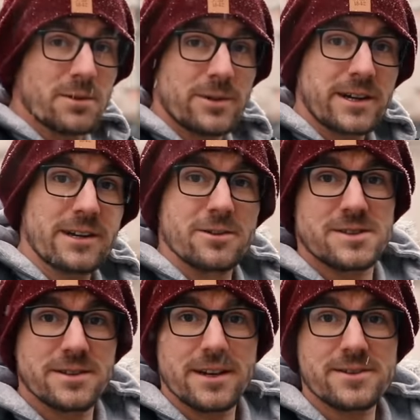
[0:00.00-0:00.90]
but we're gonna go
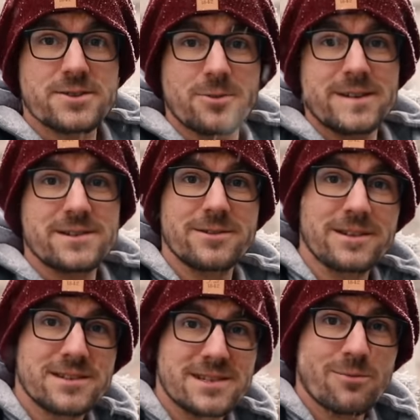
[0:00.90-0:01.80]
to another square so you
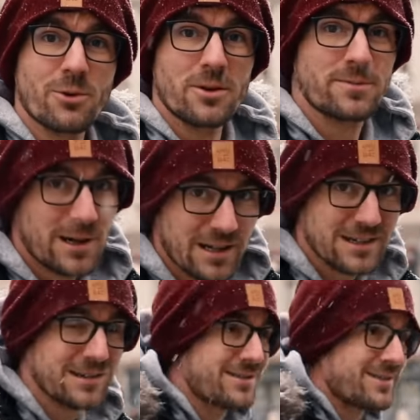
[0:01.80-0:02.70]
can see more of Prague.